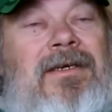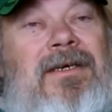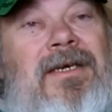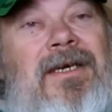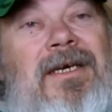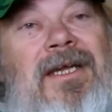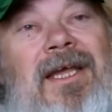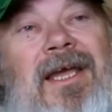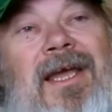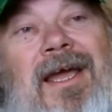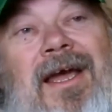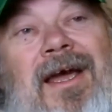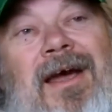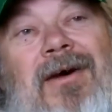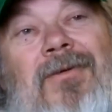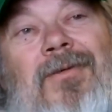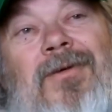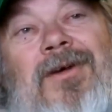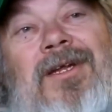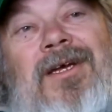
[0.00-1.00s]

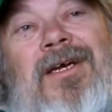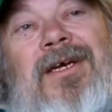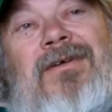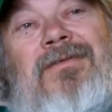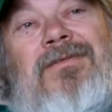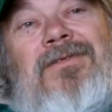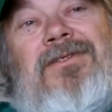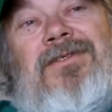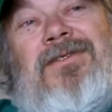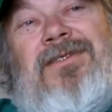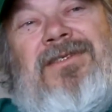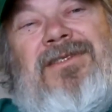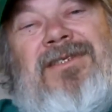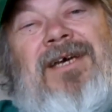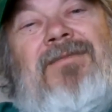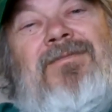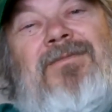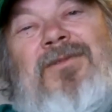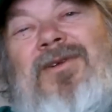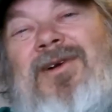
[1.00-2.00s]
Anyhow, when I was
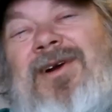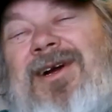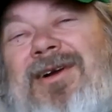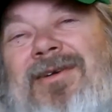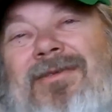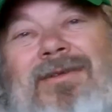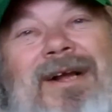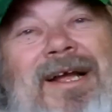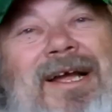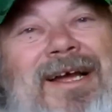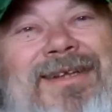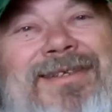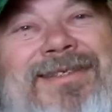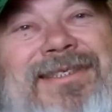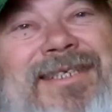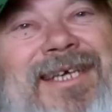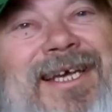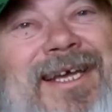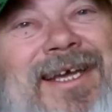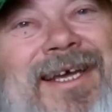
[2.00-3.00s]
somewhere
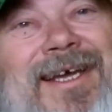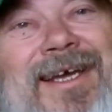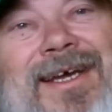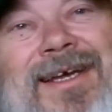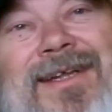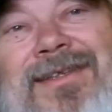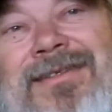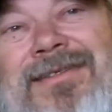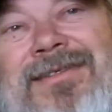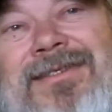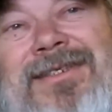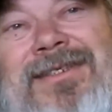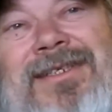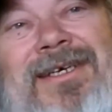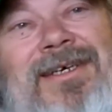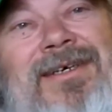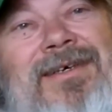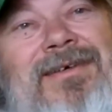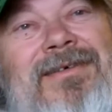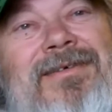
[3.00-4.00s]
around ten, you
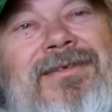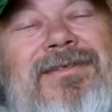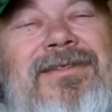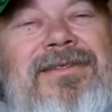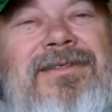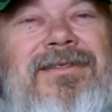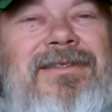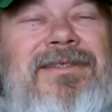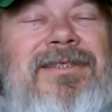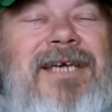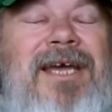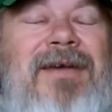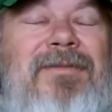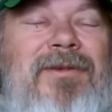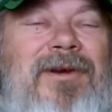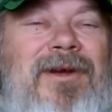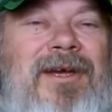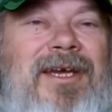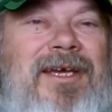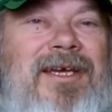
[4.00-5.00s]
know, the
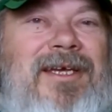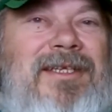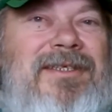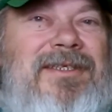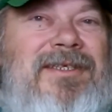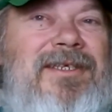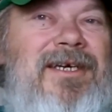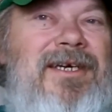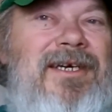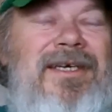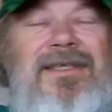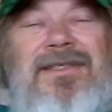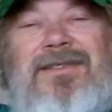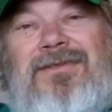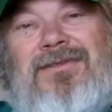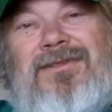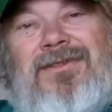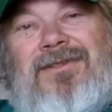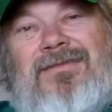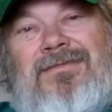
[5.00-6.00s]
neighbor kids and I
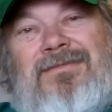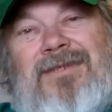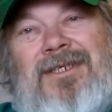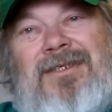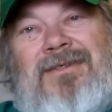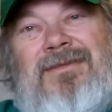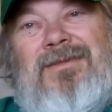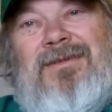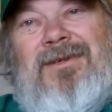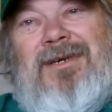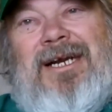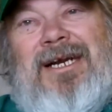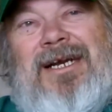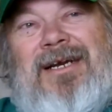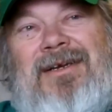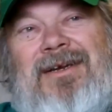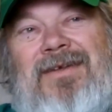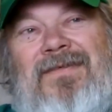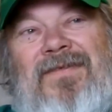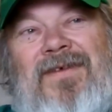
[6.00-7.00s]
used to roam
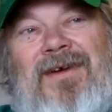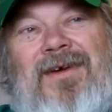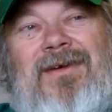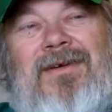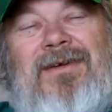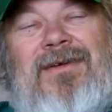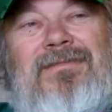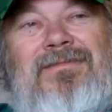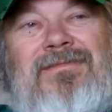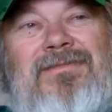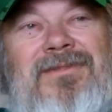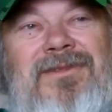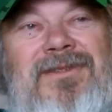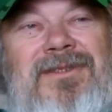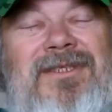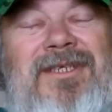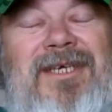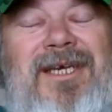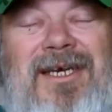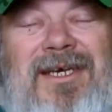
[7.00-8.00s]
around the farms
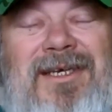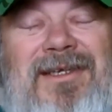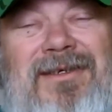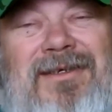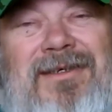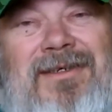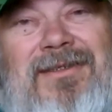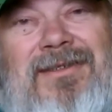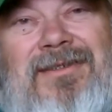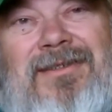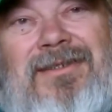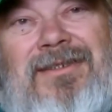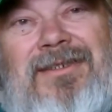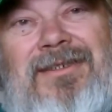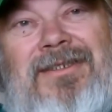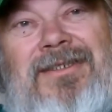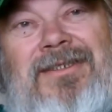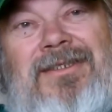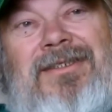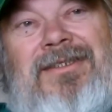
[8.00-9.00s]
together,
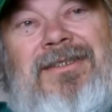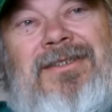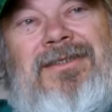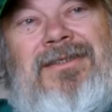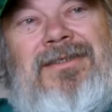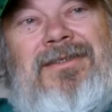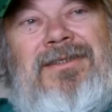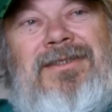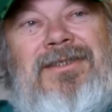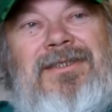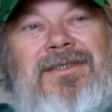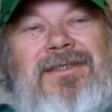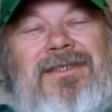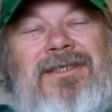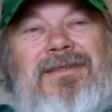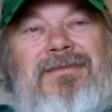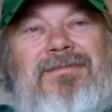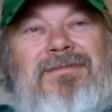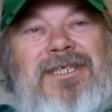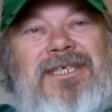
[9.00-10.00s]
you
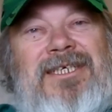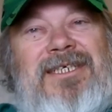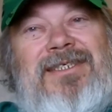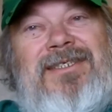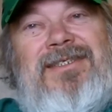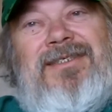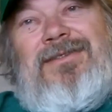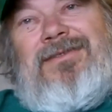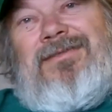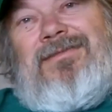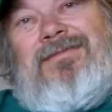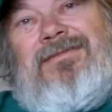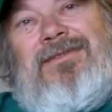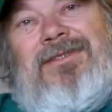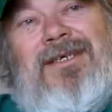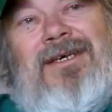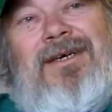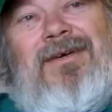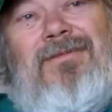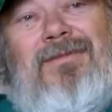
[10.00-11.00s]
know, because,
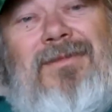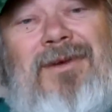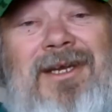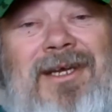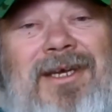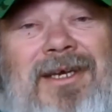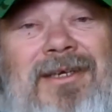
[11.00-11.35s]
yeah, what